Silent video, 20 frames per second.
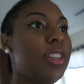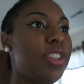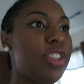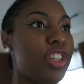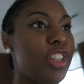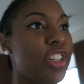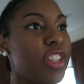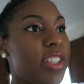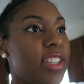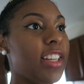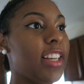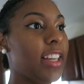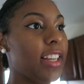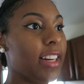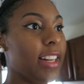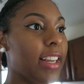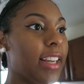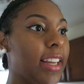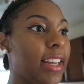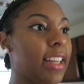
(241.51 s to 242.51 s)
She's just
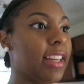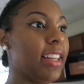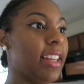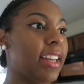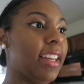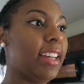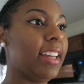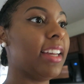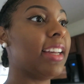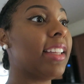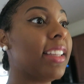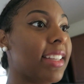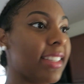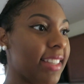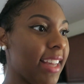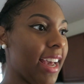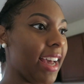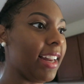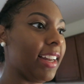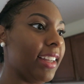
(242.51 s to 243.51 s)
eating the
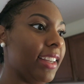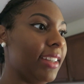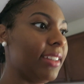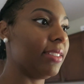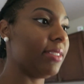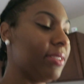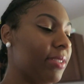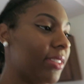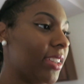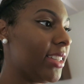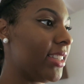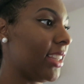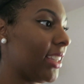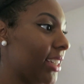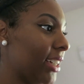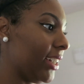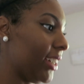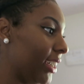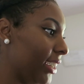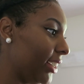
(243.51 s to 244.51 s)
salad. Is
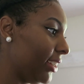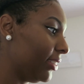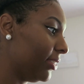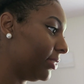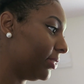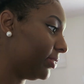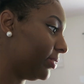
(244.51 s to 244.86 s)
it good?